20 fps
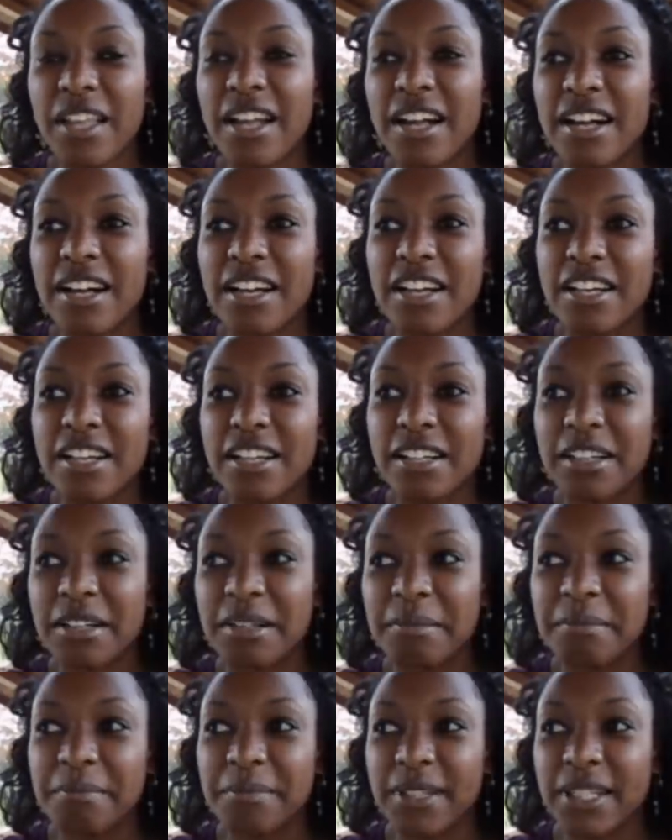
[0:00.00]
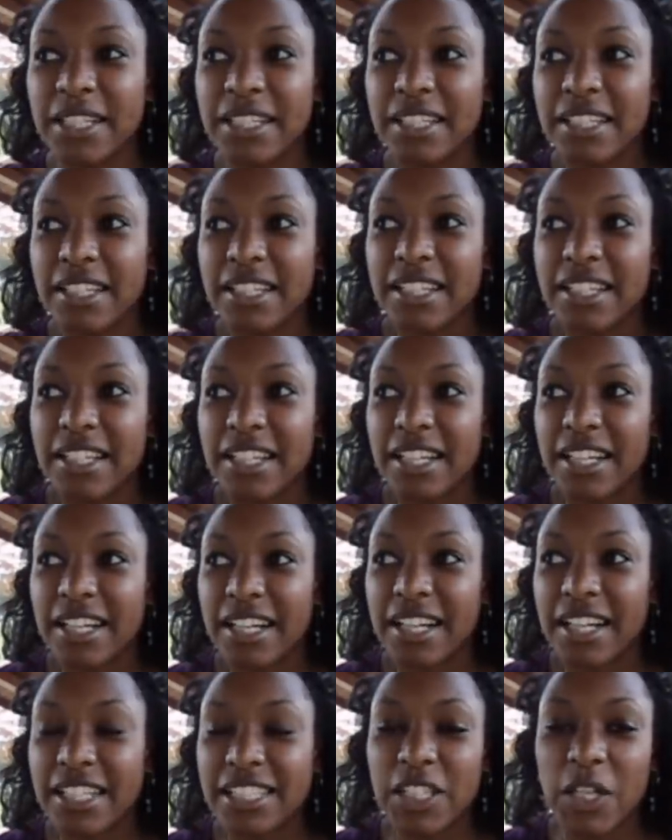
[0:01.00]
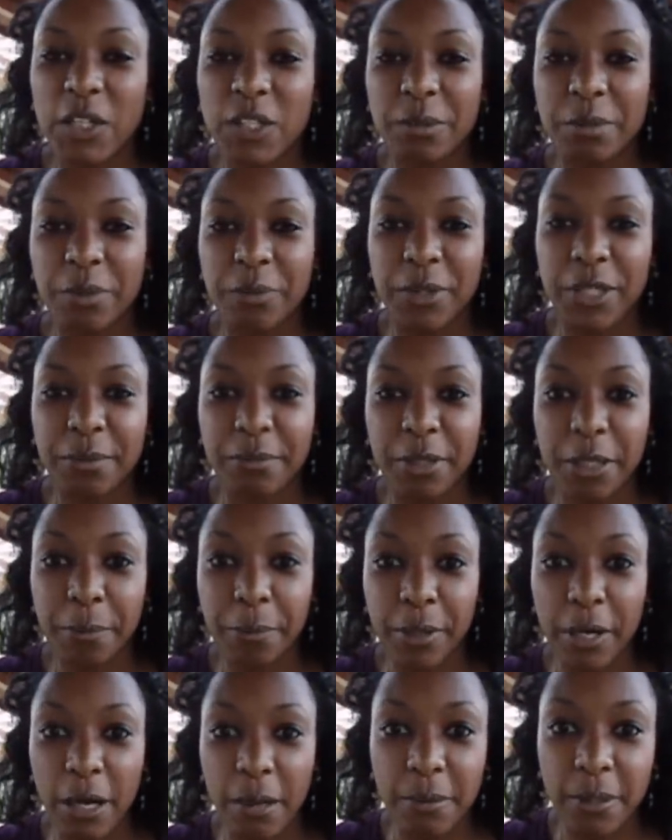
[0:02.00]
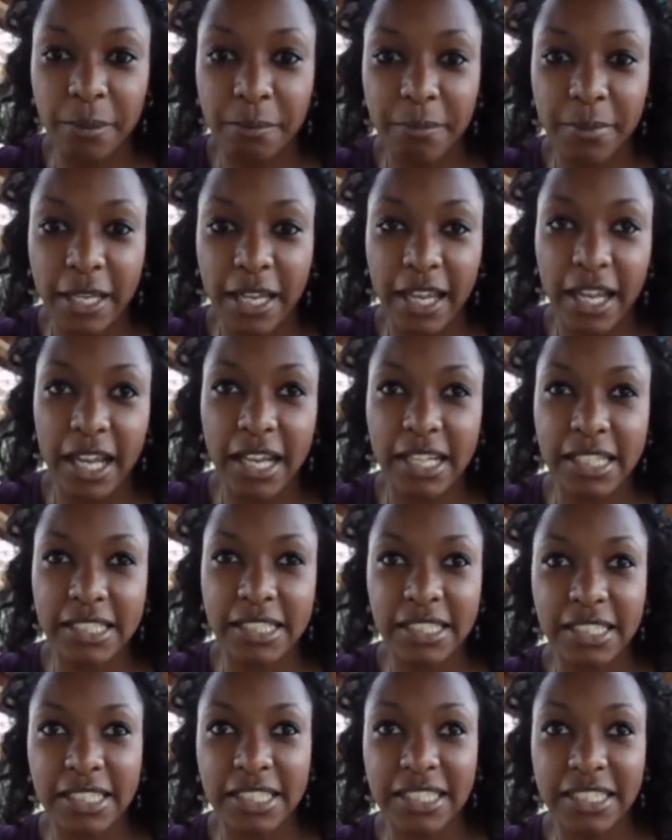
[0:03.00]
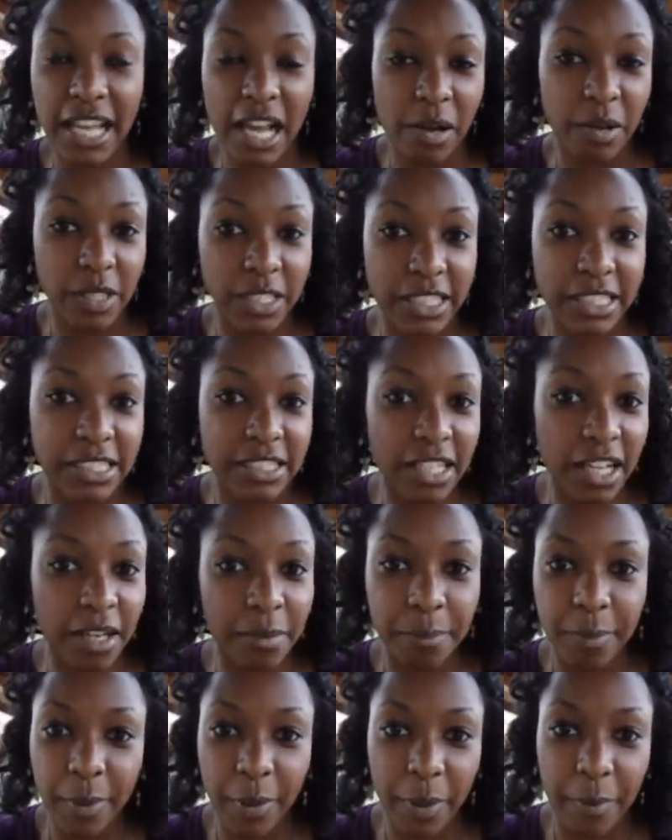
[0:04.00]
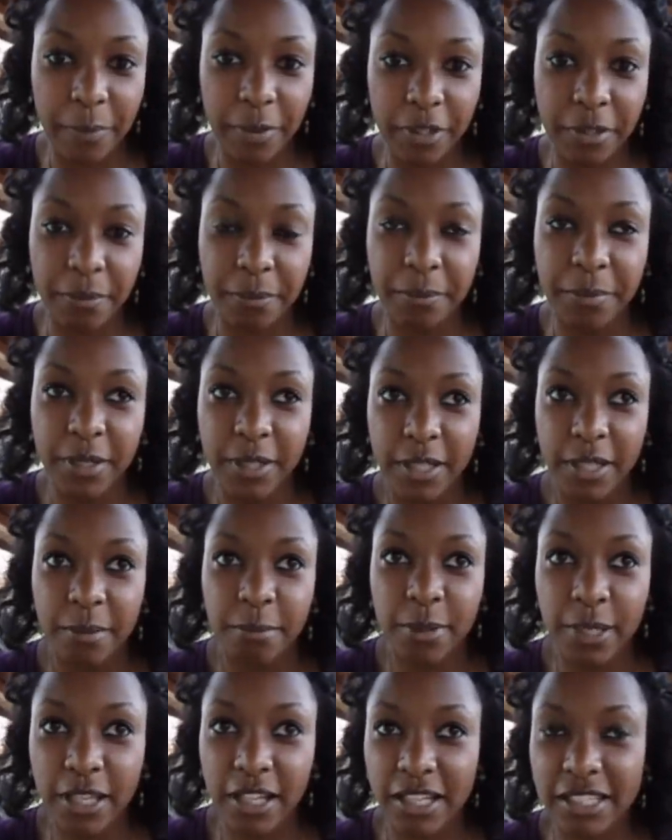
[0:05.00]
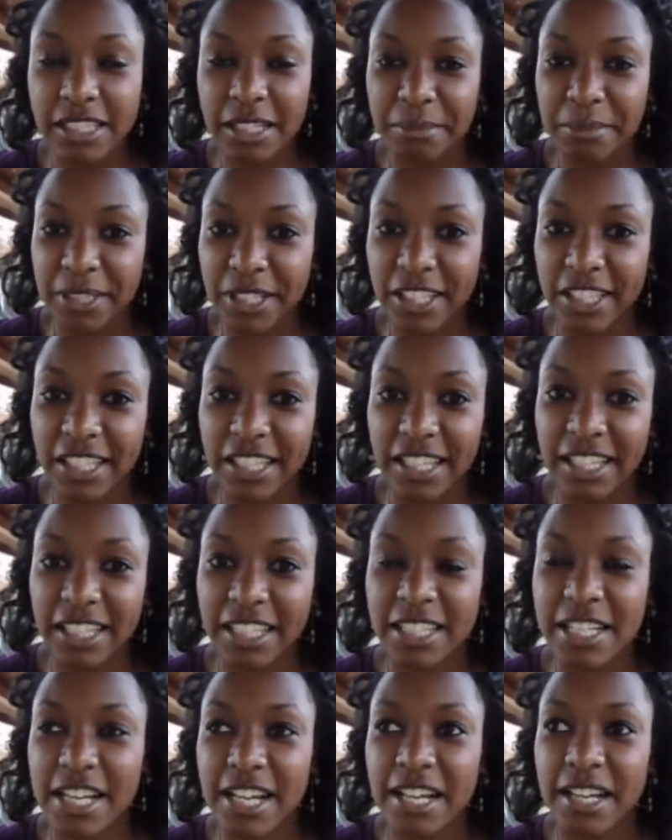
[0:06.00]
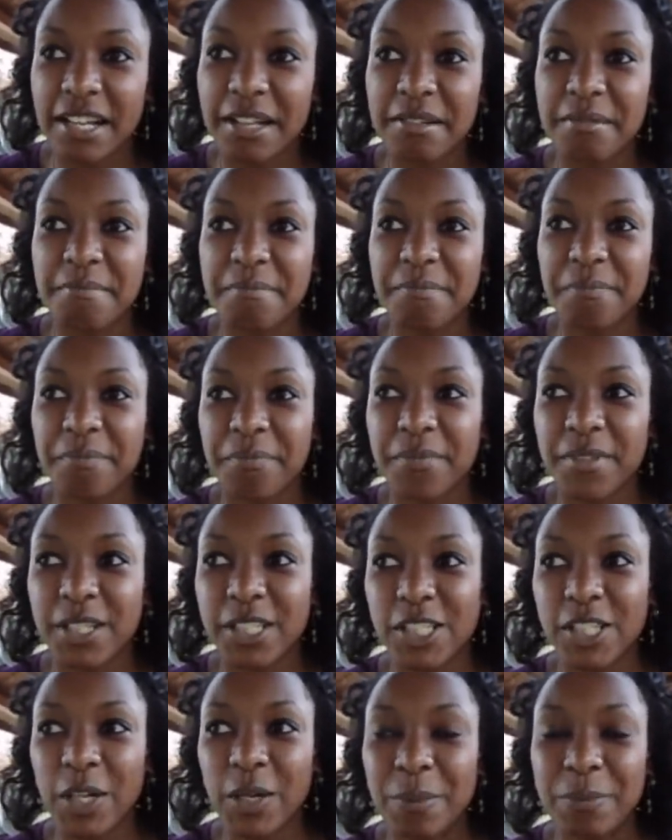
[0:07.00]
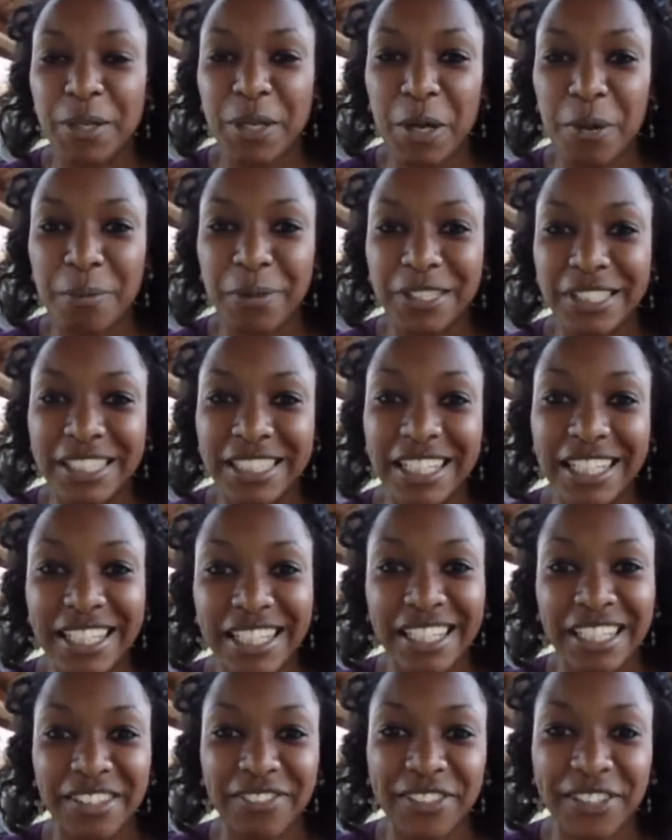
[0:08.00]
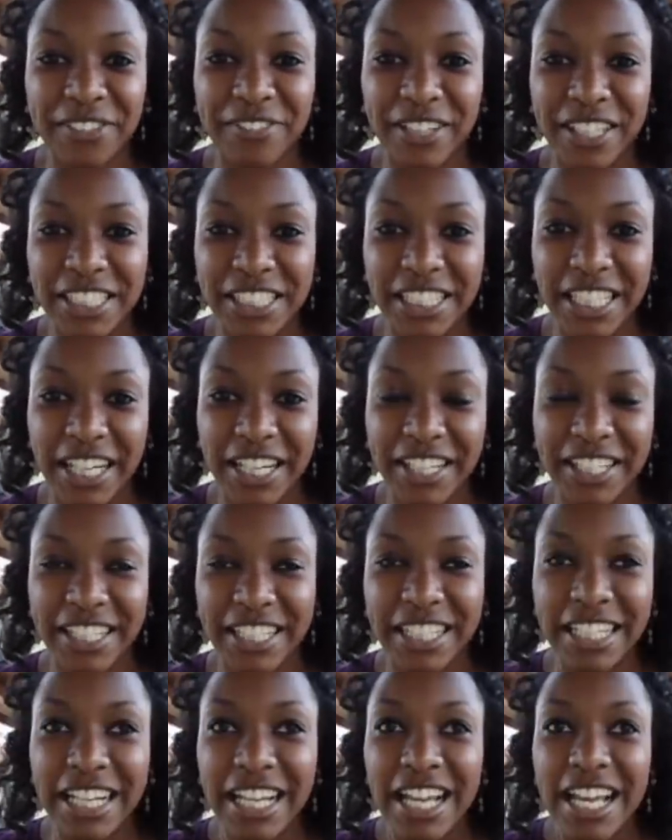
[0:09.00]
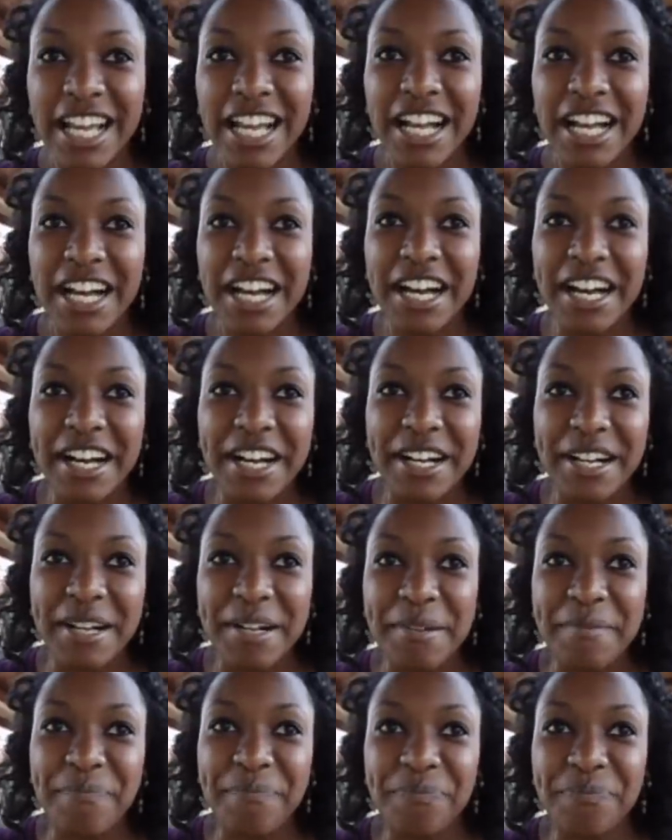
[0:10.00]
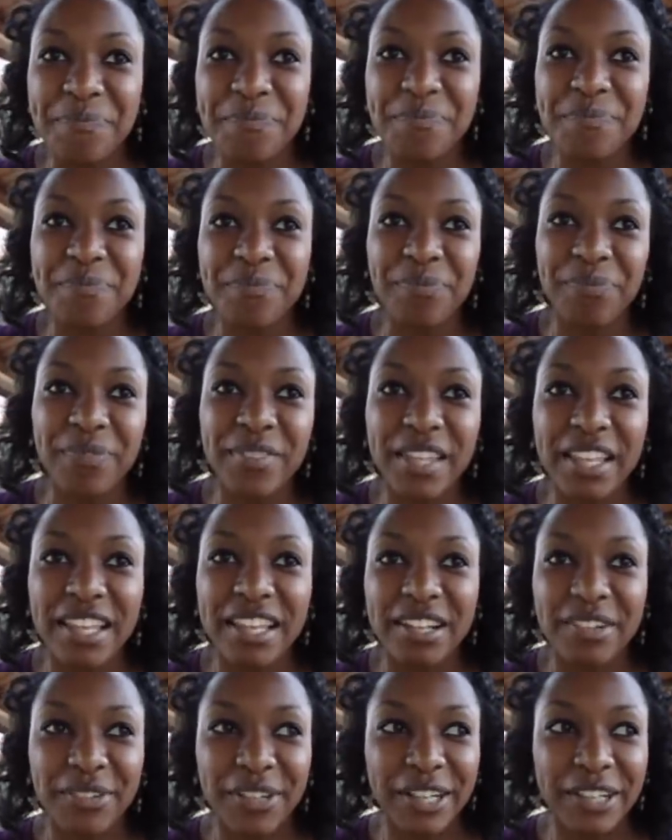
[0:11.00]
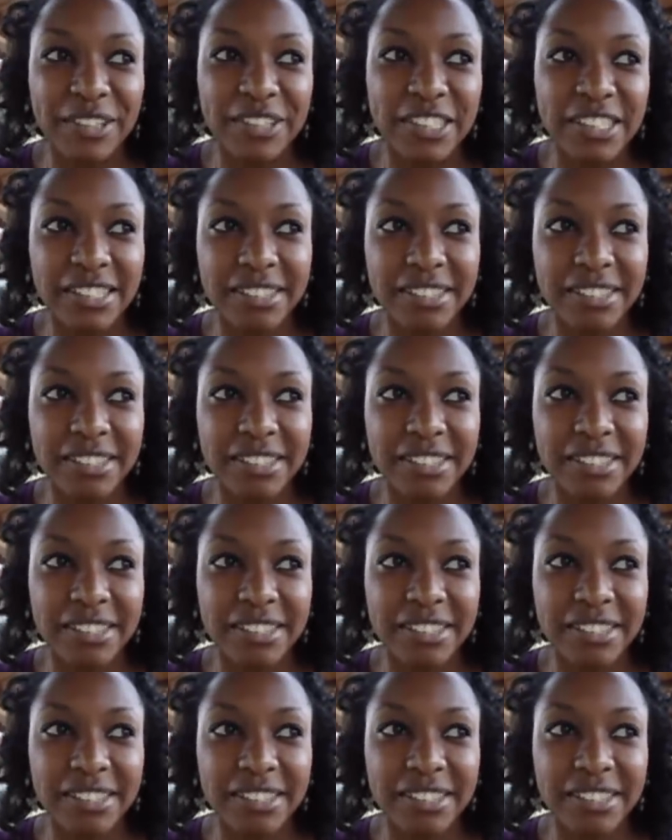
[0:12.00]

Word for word: um, I told him it wouldn't be a problem, and now it is not a problem because I'm cooking. Um, so be open to cooking if you're a vegetarian. Um, what else?